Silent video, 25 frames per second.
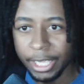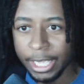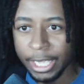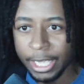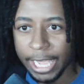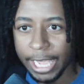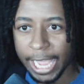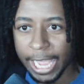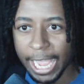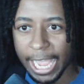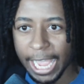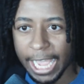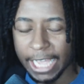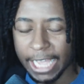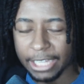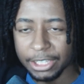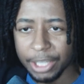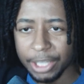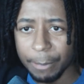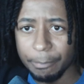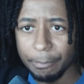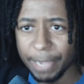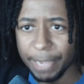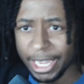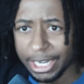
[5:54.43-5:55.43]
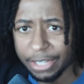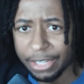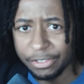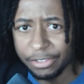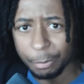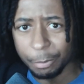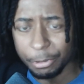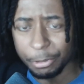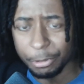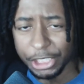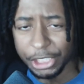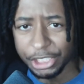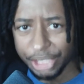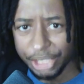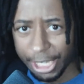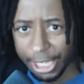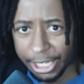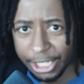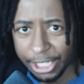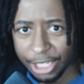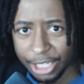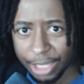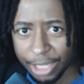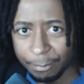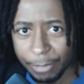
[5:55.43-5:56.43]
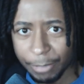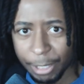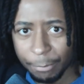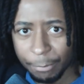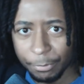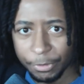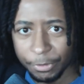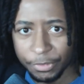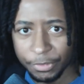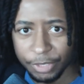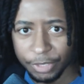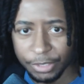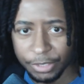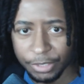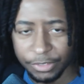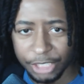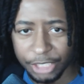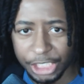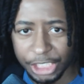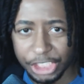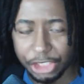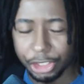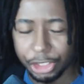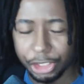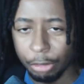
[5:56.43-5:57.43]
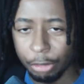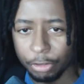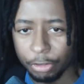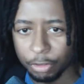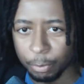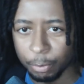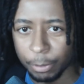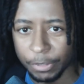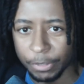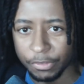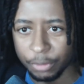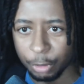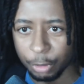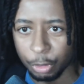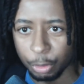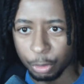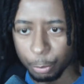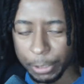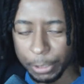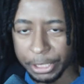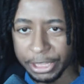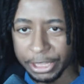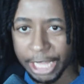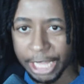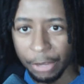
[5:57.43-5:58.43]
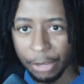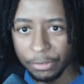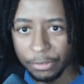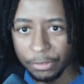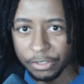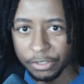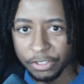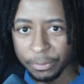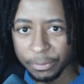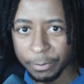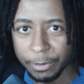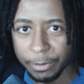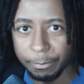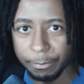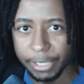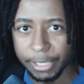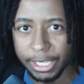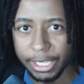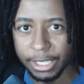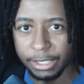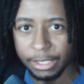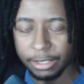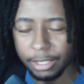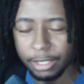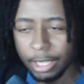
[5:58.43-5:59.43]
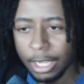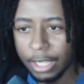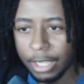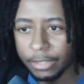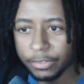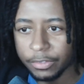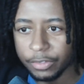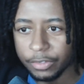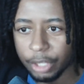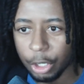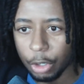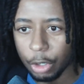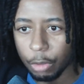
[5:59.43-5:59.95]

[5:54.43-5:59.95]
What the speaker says: and the meta is really shaken up ever since the Joke Twister 3000 has been banned. So